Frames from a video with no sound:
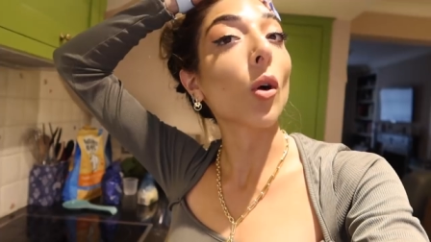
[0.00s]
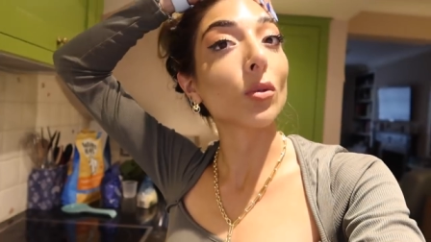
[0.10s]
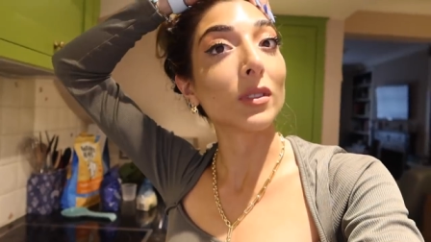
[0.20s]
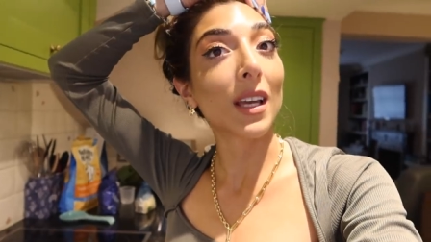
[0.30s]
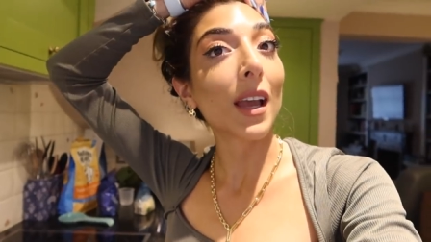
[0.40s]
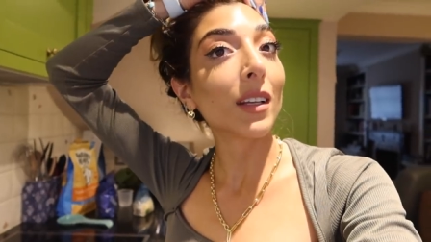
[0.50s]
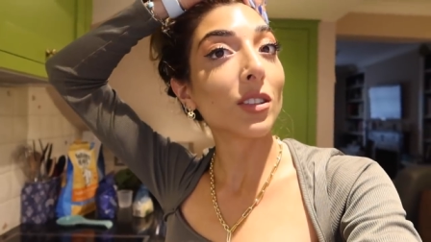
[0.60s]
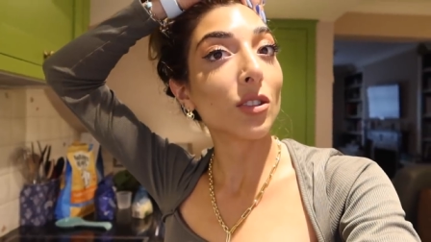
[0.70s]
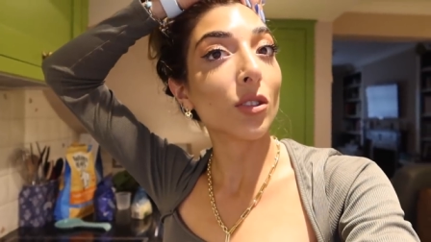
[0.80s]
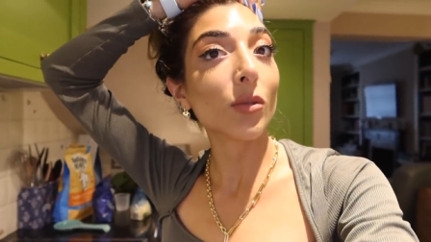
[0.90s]
whole day
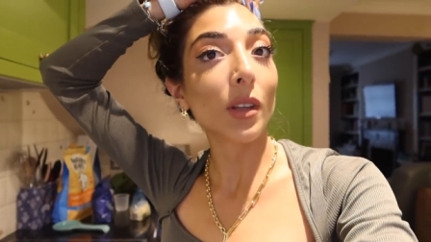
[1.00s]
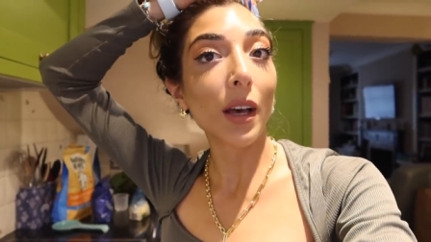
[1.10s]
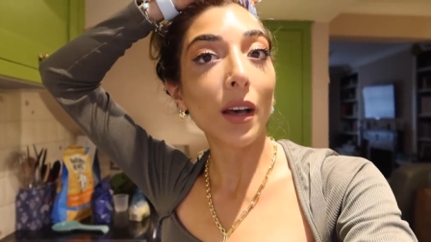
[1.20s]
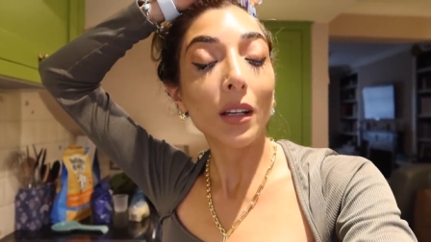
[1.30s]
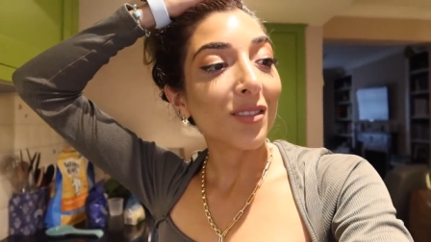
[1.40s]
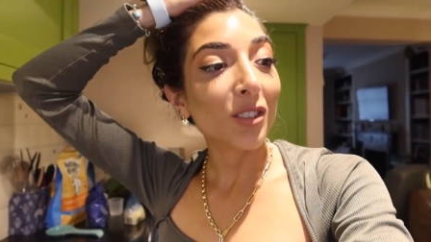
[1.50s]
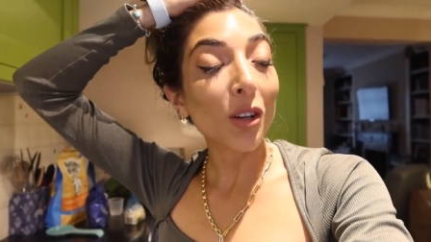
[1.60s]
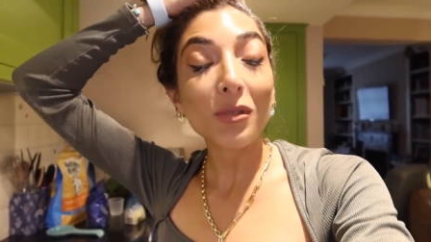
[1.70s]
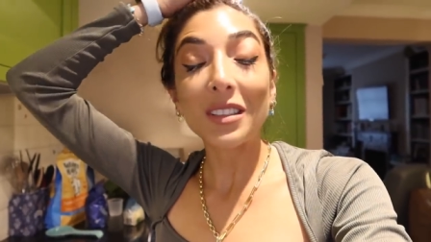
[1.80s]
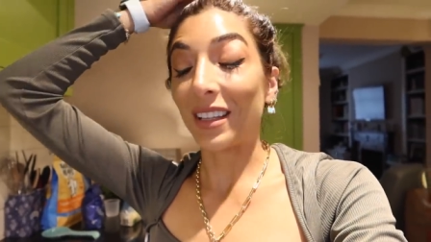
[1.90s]
to do that.
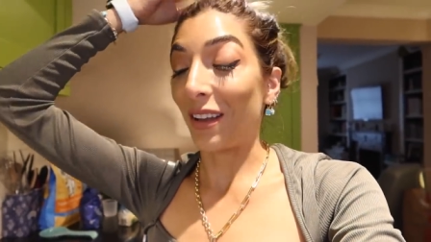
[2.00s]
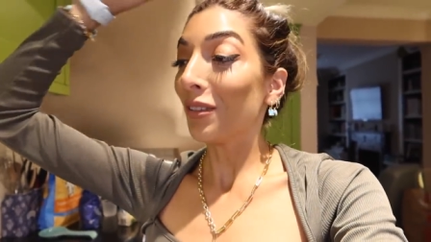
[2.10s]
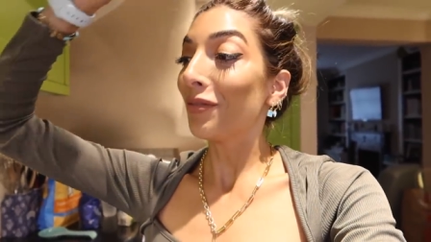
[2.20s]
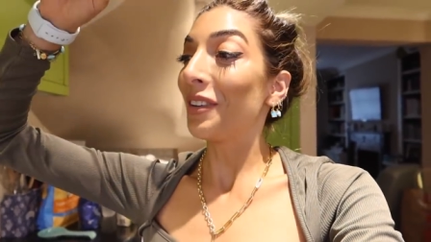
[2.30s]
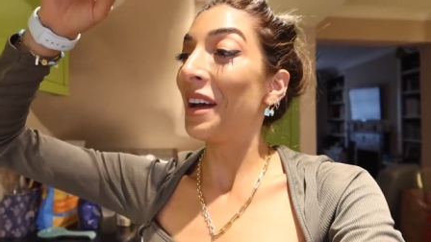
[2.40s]
Note to self.